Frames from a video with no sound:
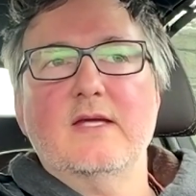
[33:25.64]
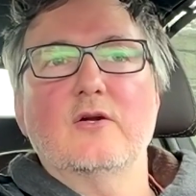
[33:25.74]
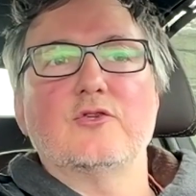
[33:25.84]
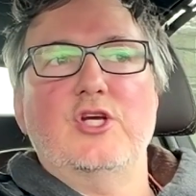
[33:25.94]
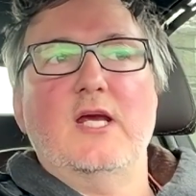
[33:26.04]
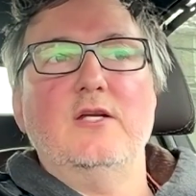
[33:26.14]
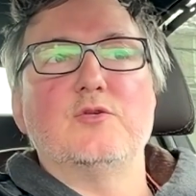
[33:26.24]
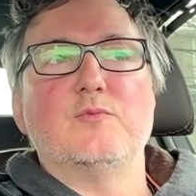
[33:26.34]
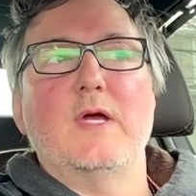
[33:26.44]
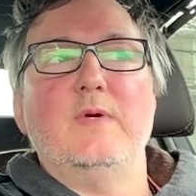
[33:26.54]
I think it'll
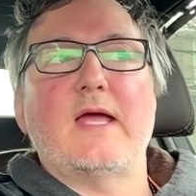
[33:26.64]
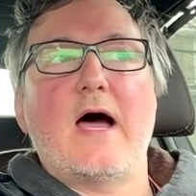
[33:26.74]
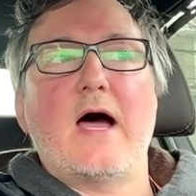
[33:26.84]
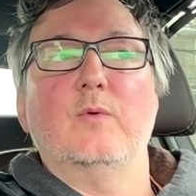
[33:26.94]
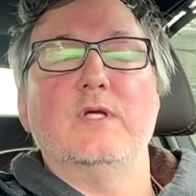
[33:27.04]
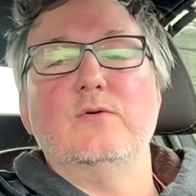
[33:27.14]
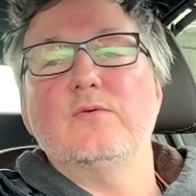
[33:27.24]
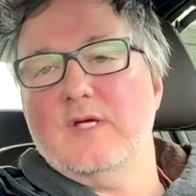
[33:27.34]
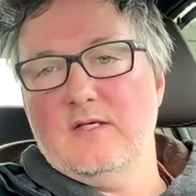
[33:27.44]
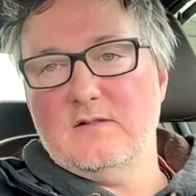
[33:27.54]
change maybe how
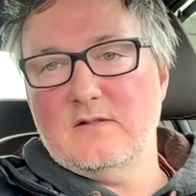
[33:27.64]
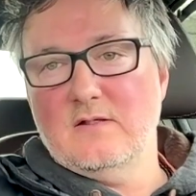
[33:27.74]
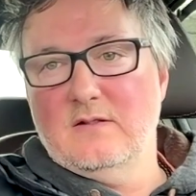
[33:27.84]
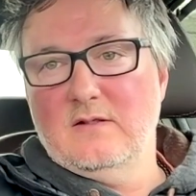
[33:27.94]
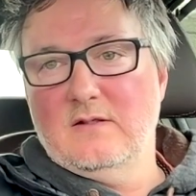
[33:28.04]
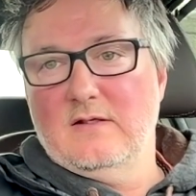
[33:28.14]
we do things,